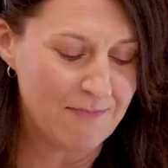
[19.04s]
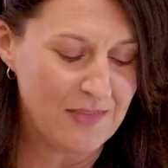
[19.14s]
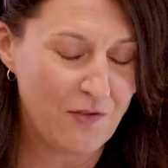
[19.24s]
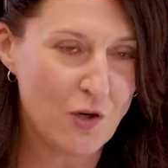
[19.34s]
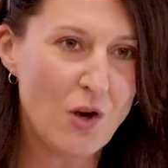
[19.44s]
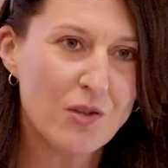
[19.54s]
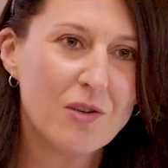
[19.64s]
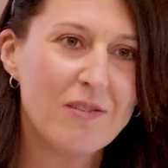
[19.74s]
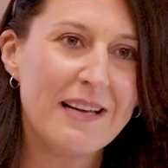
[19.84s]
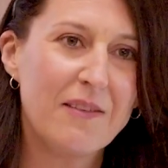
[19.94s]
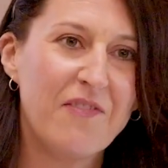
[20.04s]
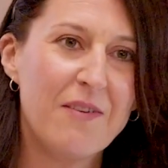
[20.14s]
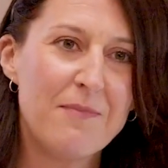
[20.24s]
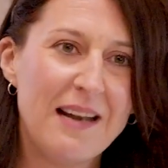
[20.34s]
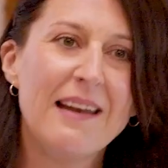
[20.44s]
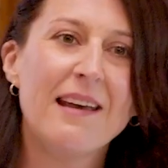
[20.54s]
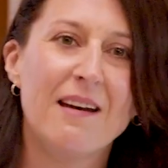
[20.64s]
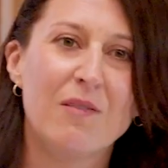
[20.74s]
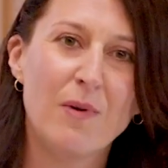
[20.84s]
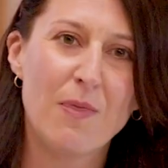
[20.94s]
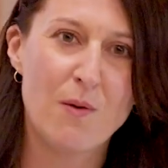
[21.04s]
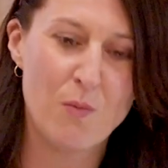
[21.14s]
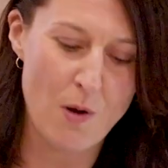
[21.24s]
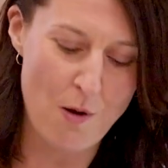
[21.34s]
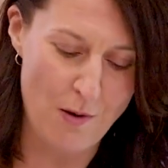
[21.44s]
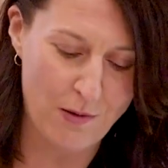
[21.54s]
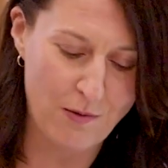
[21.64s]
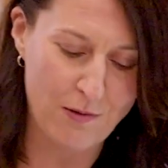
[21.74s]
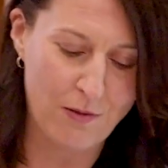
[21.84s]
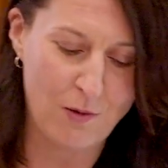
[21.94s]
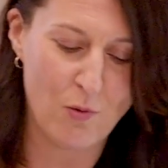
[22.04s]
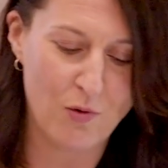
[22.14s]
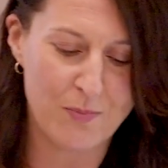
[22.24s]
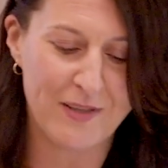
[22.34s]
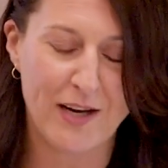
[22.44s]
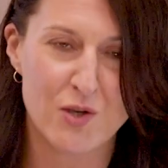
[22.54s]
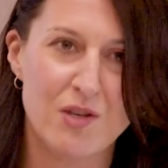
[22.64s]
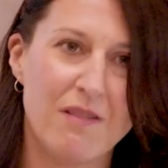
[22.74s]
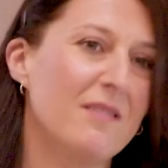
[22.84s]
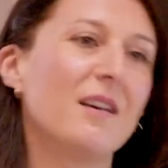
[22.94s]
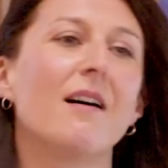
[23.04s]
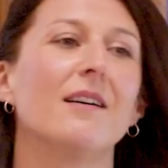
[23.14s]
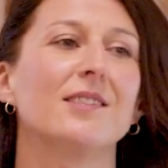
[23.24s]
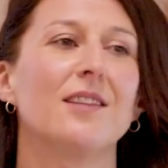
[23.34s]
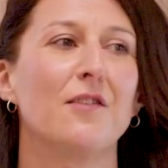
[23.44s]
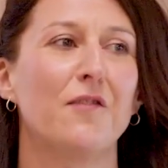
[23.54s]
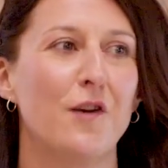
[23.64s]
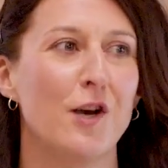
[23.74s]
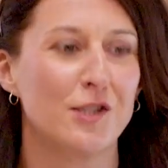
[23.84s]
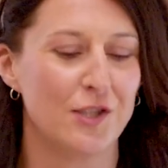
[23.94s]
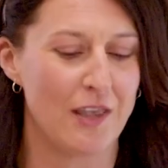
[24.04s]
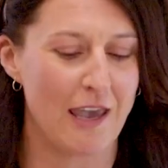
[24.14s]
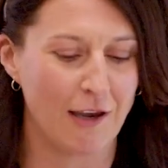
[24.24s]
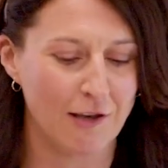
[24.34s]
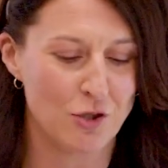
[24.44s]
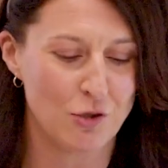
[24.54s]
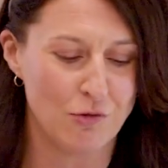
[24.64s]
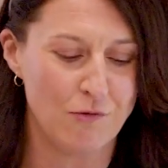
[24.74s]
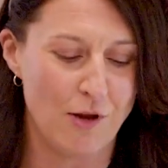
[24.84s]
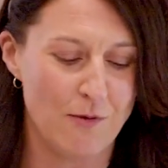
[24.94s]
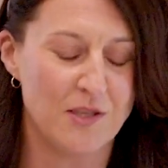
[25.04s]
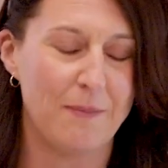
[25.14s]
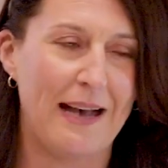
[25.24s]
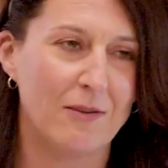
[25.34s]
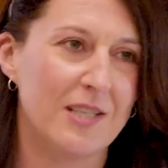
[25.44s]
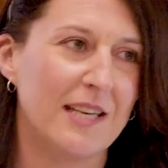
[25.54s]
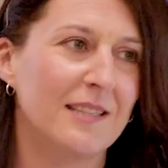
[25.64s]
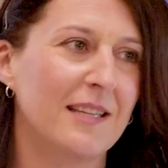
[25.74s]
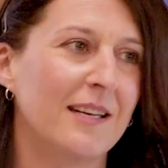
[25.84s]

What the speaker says: If you're not already familiar with the work that the Court of Protection does, then the first thing to note about it is